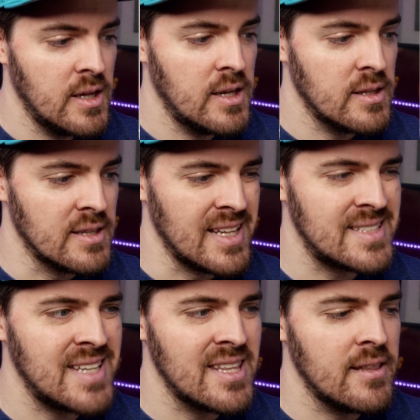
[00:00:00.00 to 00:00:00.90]
Let's
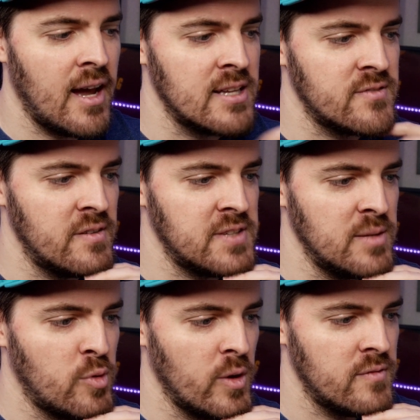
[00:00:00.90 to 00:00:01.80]
say the line is
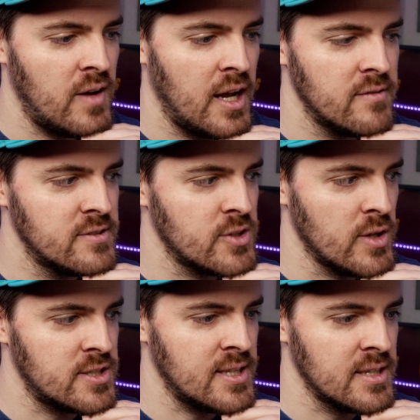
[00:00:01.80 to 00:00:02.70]
15.5. So
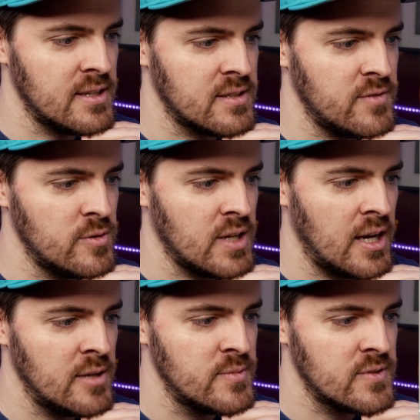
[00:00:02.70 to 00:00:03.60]
let's click this a few
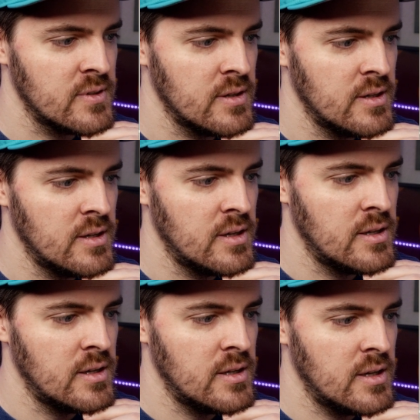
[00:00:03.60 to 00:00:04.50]
times.
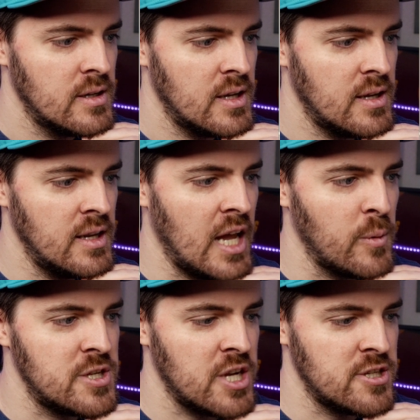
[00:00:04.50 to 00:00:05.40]
And now we
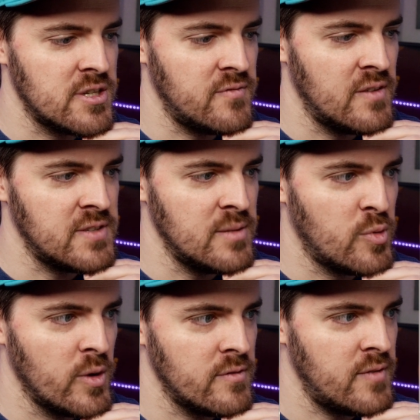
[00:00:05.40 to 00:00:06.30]
change it to
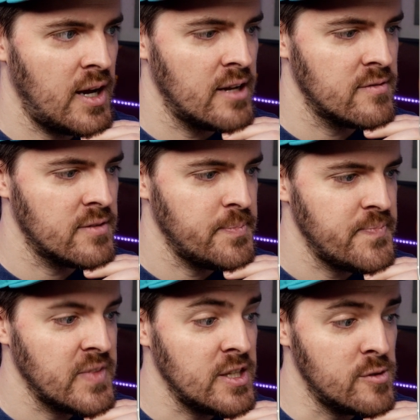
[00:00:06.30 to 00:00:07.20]
15.5.
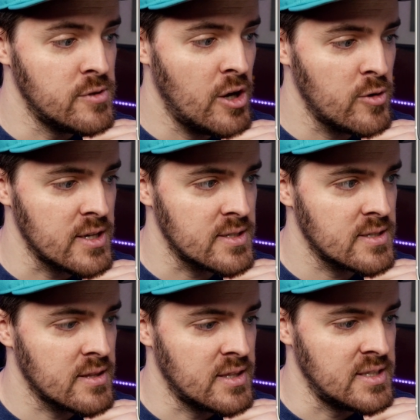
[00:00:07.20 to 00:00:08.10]
You notice
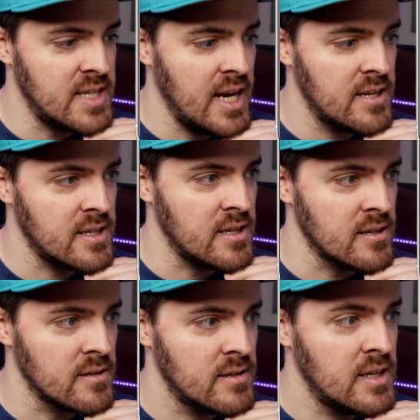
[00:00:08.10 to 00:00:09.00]
the data
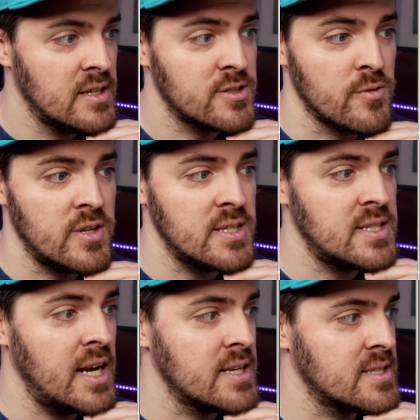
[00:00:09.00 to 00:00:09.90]
here, so this
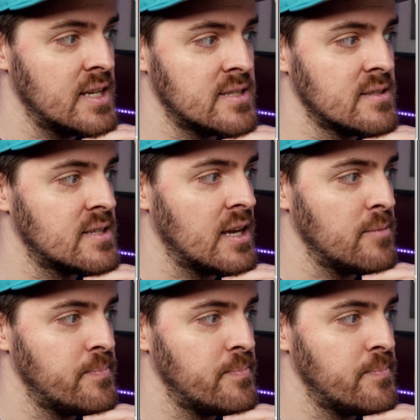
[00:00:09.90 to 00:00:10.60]
data stays the same